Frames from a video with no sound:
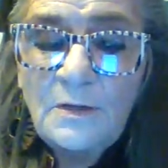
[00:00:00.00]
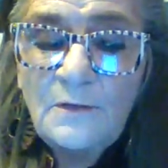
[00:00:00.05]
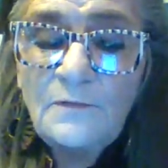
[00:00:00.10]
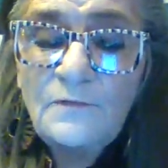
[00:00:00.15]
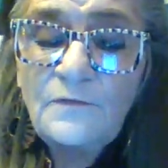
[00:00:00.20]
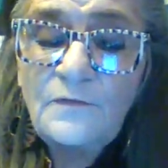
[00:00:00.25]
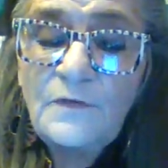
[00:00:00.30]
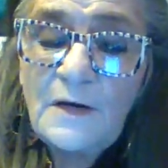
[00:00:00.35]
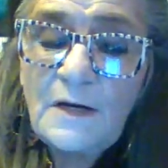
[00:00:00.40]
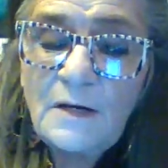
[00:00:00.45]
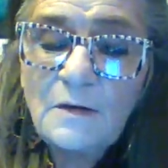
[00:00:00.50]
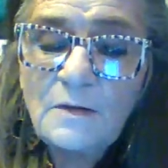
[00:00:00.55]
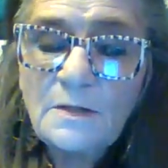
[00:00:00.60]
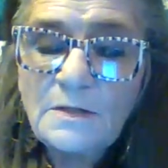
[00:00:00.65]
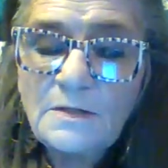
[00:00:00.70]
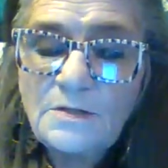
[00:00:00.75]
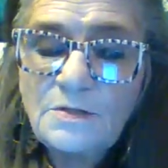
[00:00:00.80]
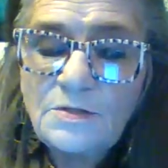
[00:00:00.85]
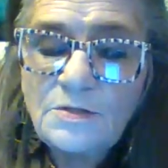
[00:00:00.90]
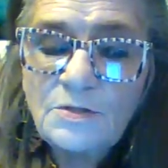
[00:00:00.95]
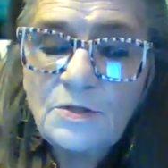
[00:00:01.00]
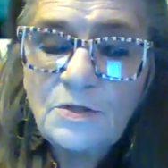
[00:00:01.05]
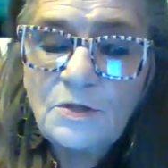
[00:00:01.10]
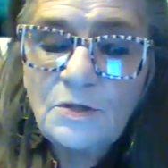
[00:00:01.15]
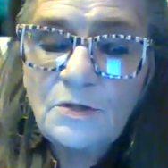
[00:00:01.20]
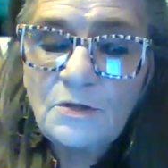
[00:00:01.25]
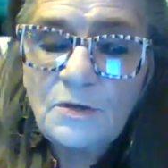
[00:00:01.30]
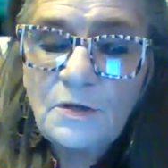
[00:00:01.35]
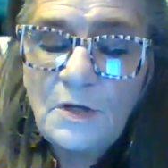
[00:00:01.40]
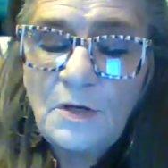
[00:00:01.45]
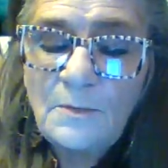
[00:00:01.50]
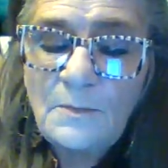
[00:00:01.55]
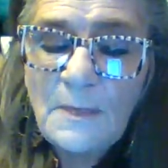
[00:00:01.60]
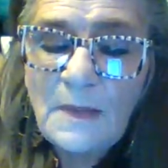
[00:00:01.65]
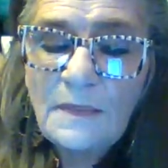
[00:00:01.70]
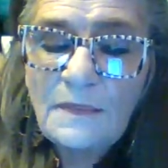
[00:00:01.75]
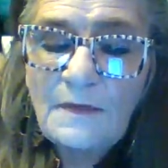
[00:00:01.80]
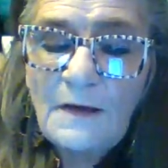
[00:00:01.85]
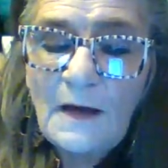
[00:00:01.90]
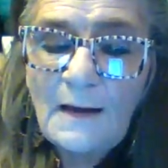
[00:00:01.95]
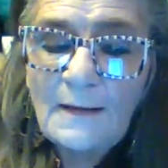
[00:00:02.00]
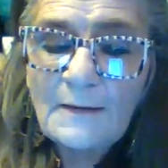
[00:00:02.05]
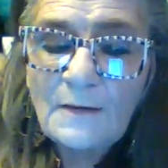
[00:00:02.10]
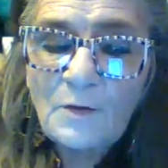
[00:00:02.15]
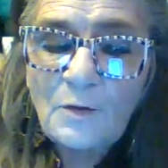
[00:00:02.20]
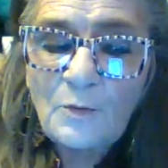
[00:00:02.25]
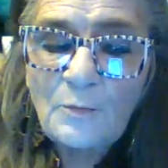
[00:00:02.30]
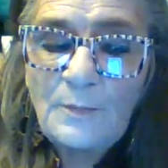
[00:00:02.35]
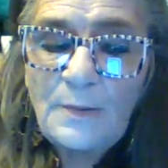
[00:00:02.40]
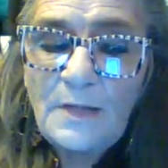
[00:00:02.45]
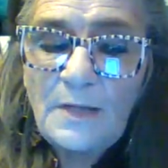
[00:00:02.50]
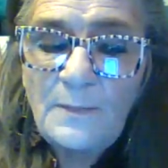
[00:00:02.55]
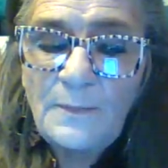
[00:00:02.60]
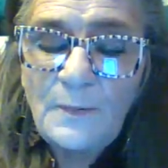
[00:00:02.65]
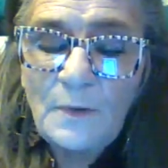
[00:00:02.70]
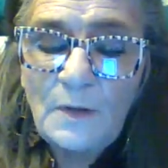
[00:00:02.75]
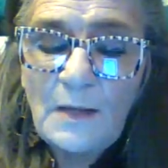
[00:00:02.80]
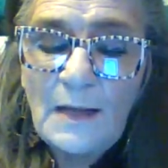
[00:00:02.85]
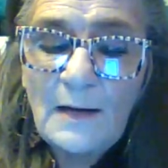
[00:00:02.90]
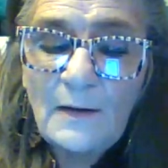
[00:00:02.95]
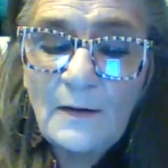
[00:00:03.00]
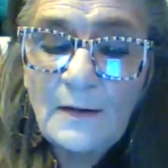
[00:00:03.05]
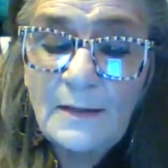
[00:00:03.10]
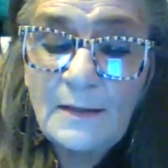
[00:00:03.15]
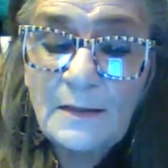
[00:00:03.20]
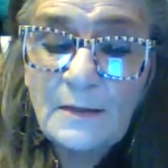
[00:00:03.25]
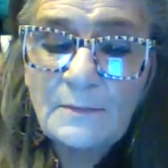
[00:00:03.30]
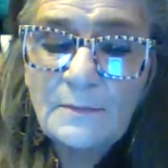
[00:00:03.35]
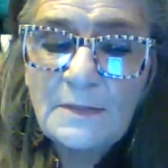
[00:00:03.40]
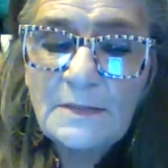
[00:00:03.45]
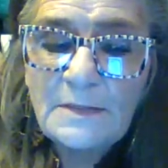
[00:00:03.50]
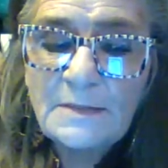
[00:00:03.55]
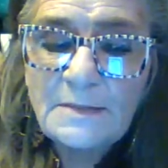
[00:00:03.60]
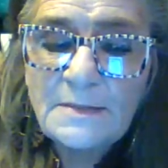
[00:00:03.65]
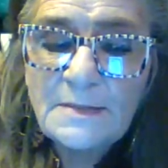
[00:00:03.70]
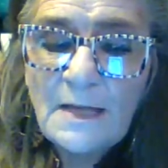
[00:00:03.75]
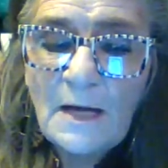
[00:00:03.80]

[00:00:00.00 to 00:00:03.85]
Fairly sure. They're methodical people, our enemies.